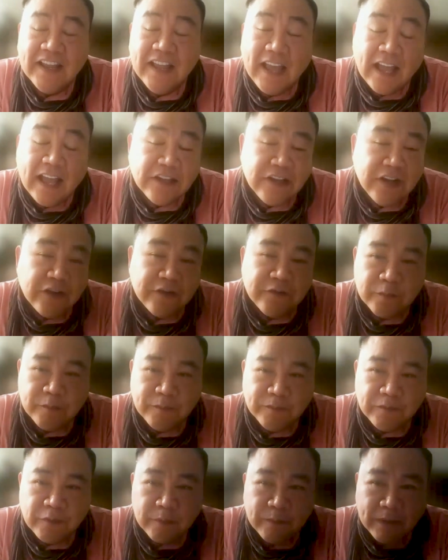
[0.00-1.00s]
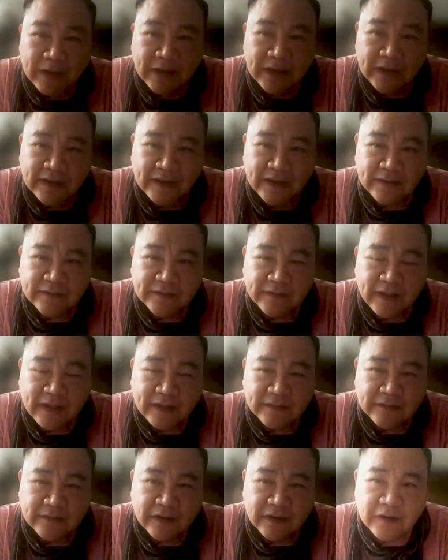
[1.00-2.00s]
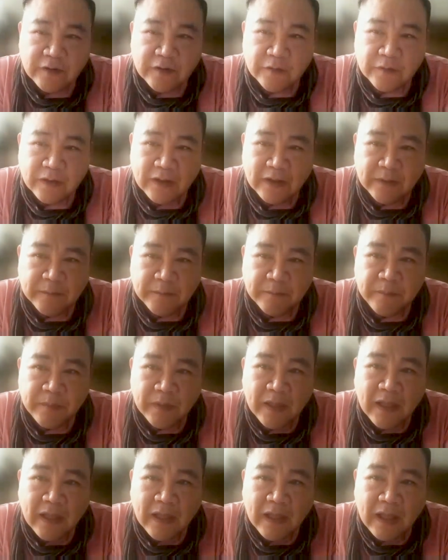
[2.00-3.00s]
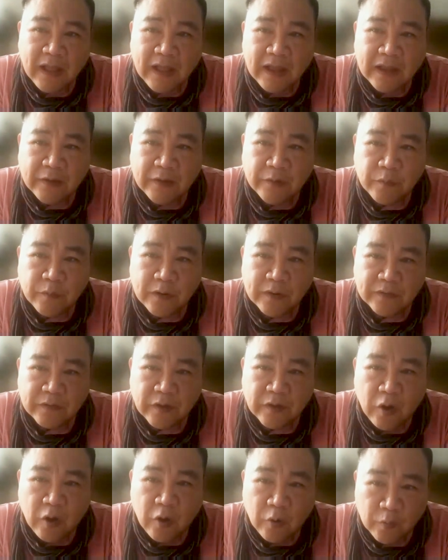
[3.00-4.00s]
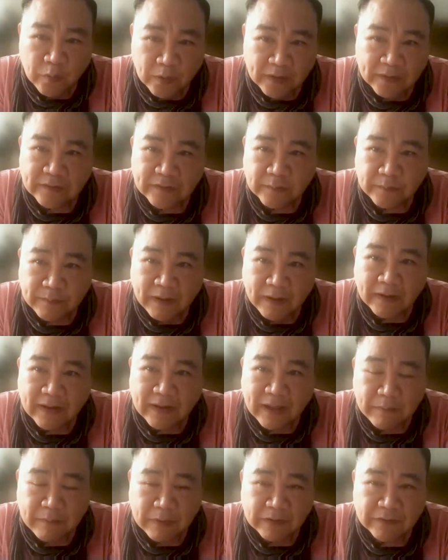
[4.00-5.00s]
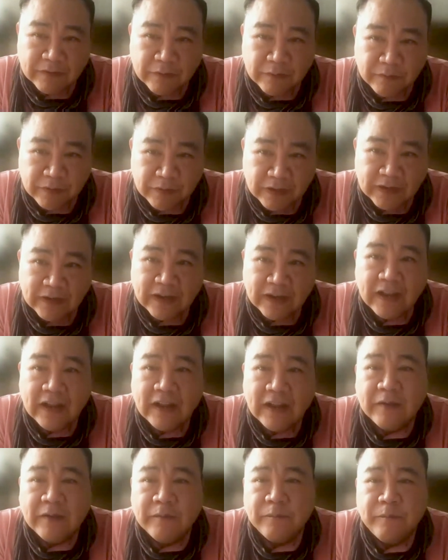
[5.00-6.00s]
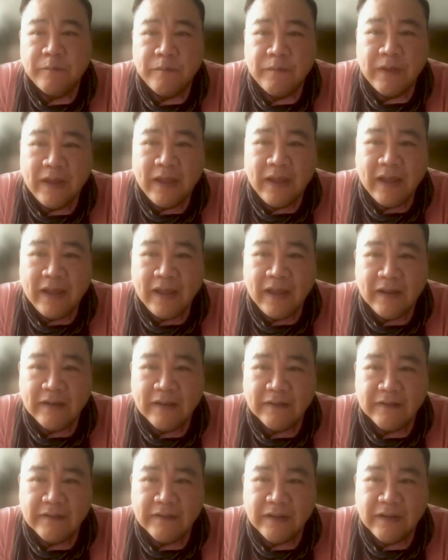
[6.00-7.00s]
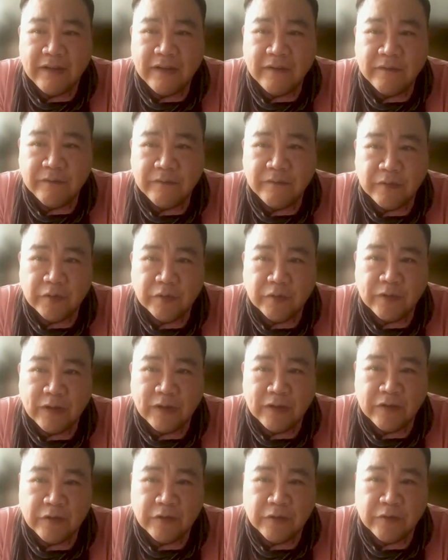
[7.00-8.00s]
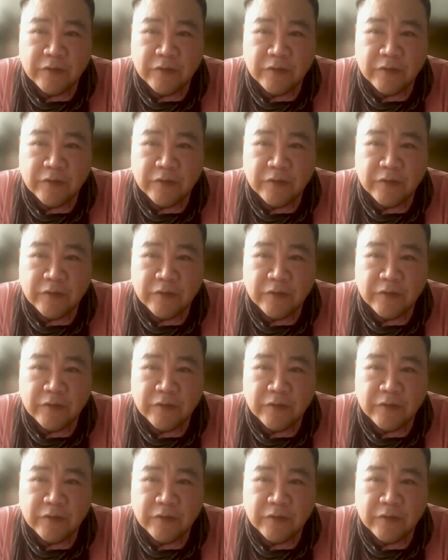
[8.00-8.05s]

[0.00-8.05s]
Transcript: And you know, for me is that, you know, I was always about coming to Vietnam and feel that you